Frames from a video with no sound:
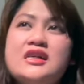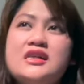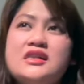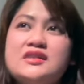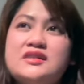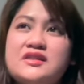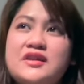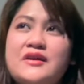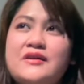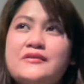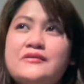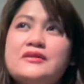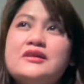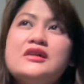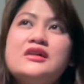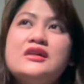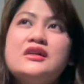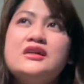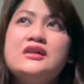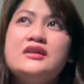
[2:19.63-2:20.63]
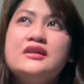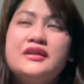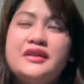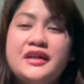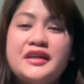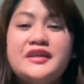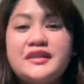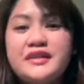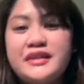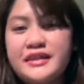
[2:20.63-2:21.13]
So
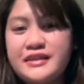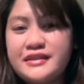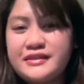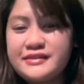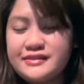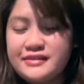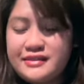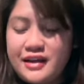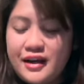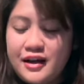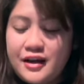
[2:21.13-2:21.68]
here it is.